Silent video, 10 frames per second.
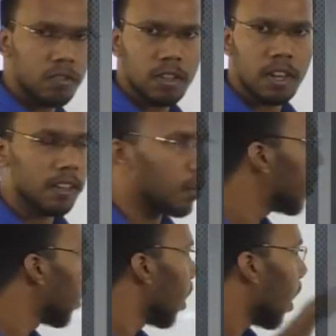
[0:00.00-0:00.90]
also correct. That
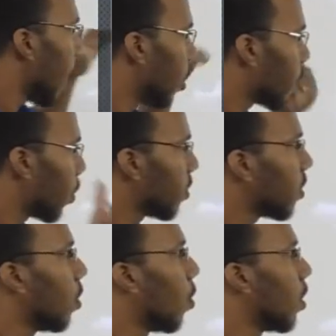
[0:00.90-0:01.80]
means hydroponics
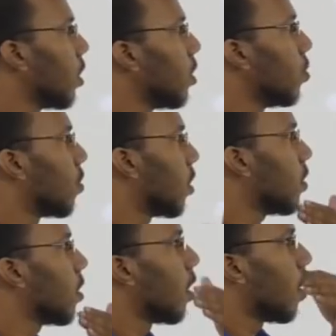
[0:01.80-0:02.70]
growing uses